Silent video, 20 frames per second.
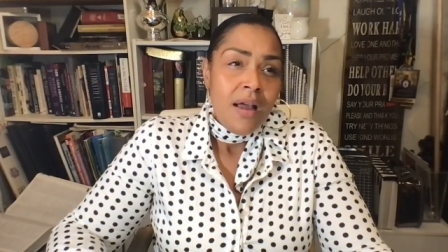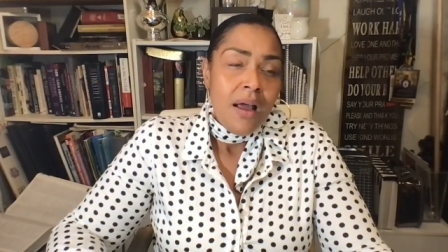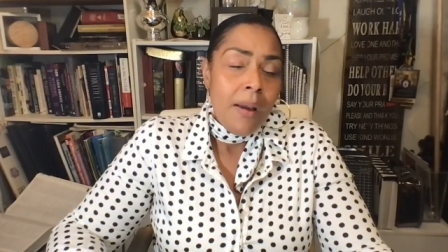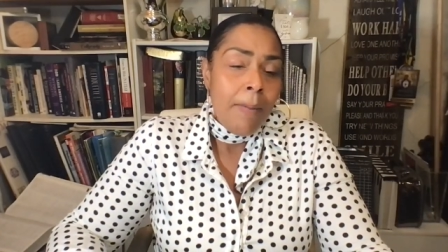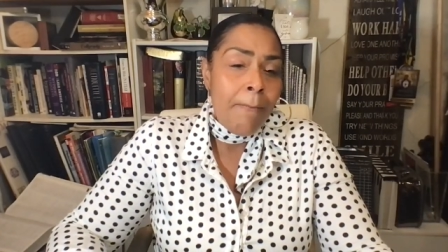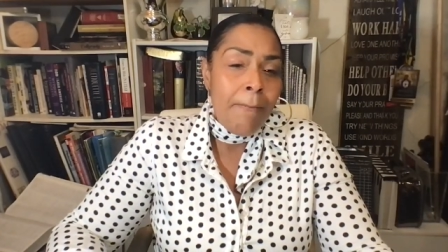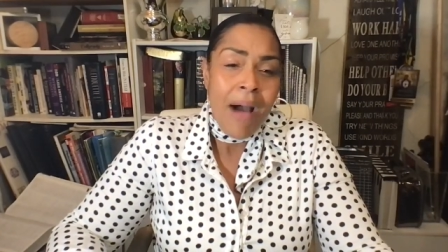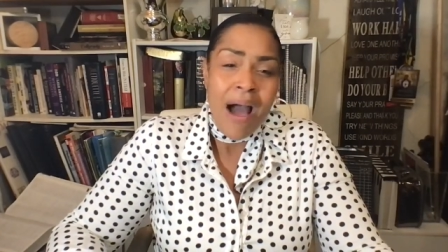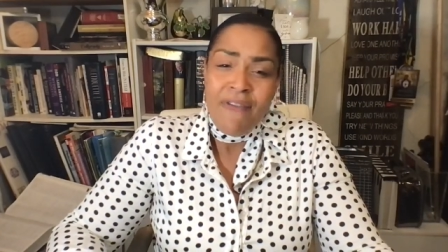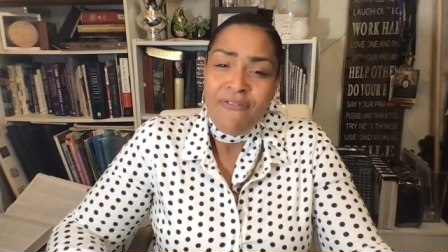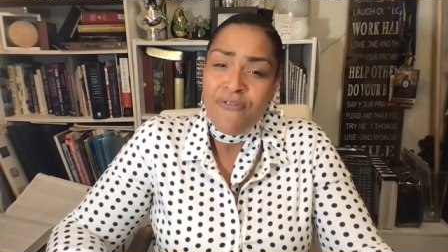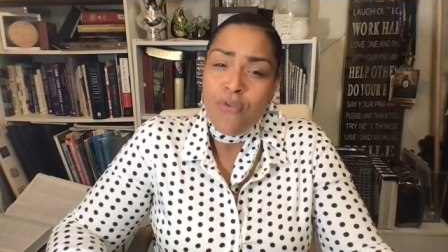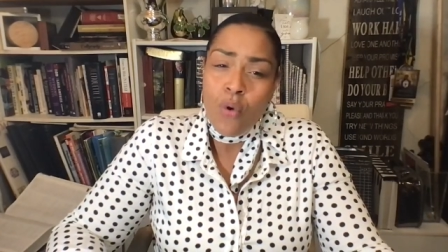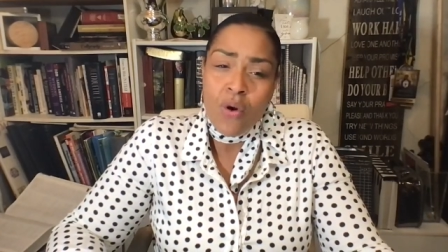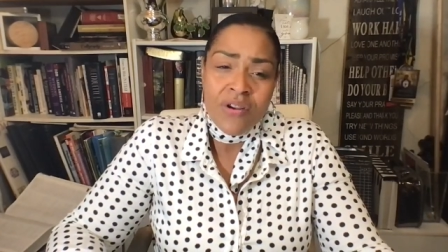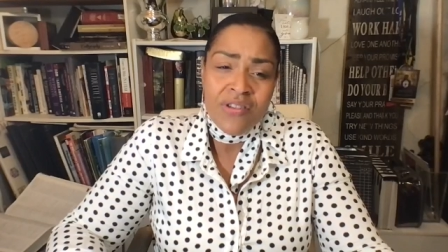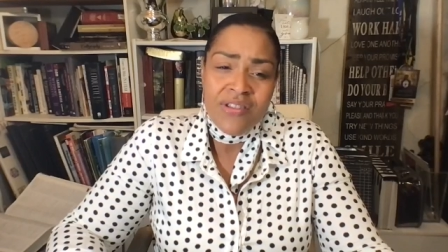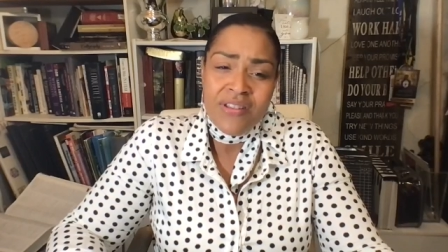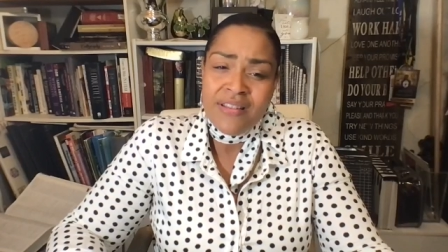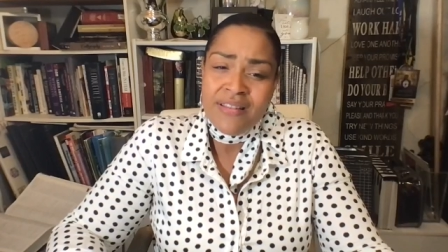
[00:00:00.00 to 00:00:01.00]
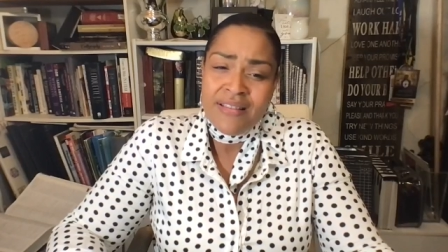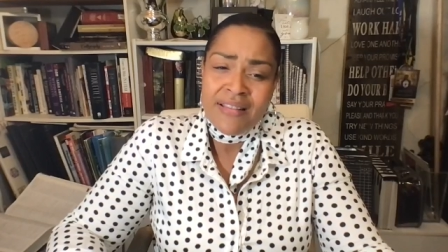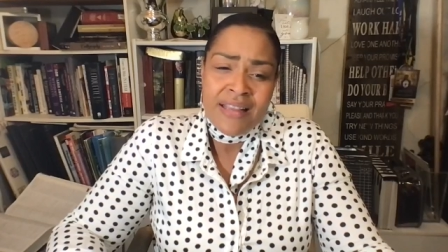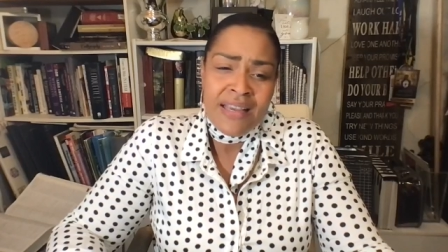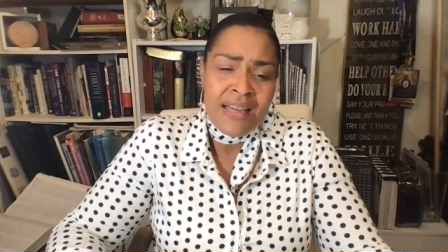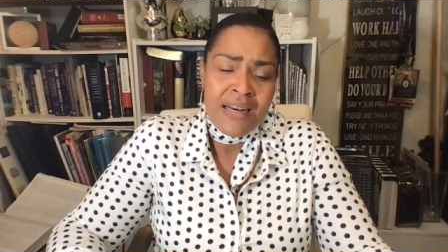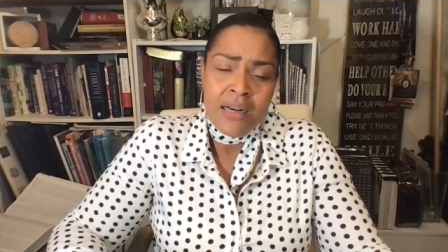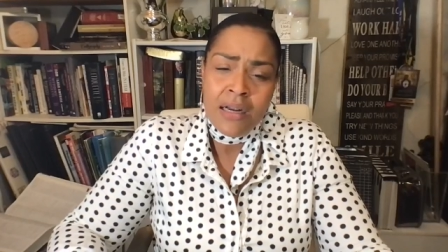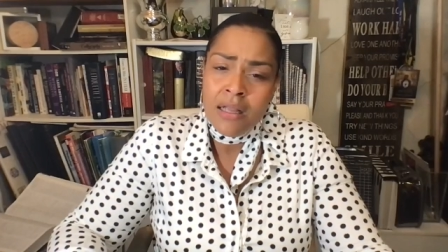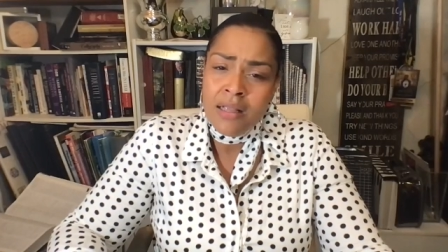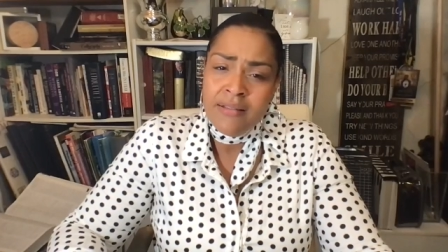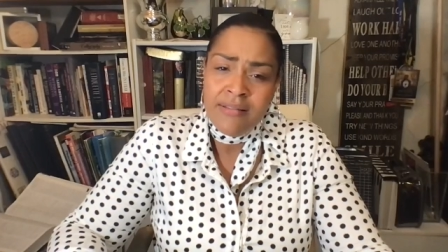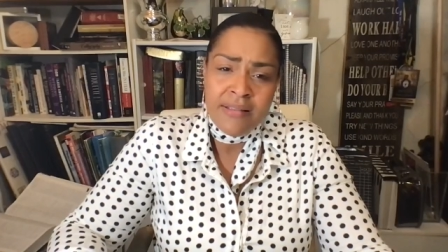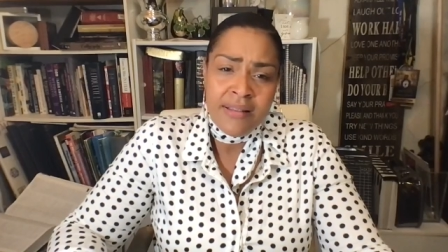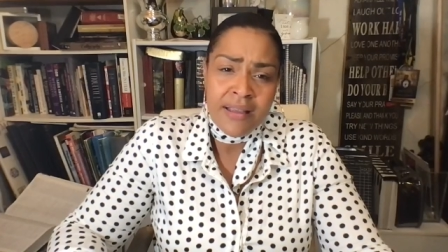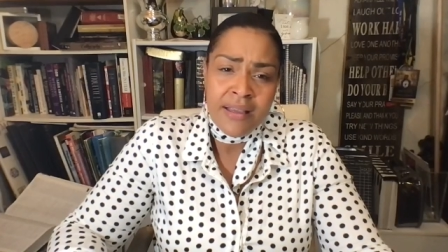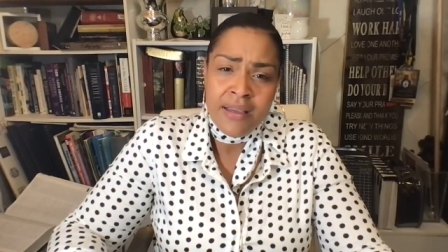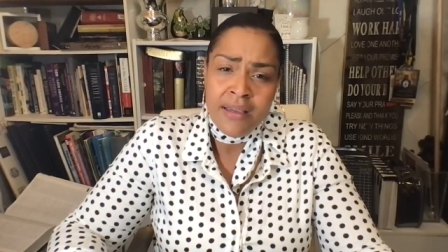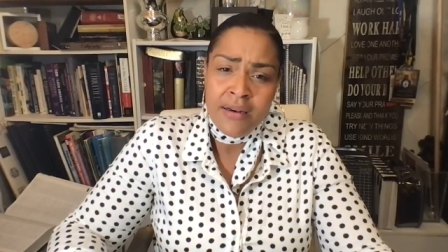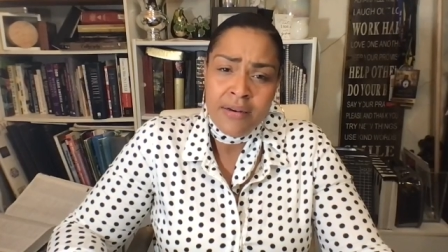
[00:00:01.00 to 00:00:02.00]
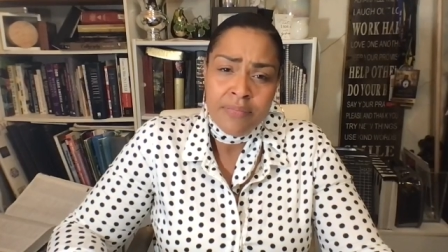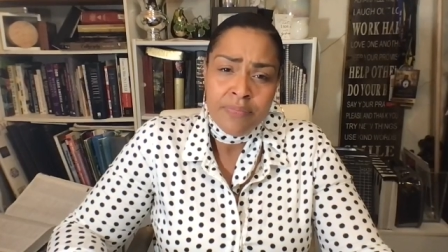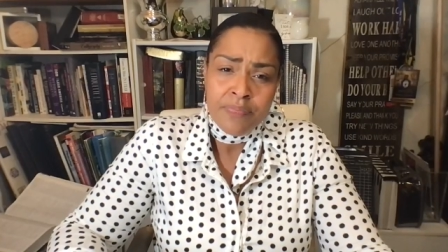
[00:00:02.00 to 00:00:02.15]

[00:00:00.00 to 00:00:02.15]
by forces seen and unseen.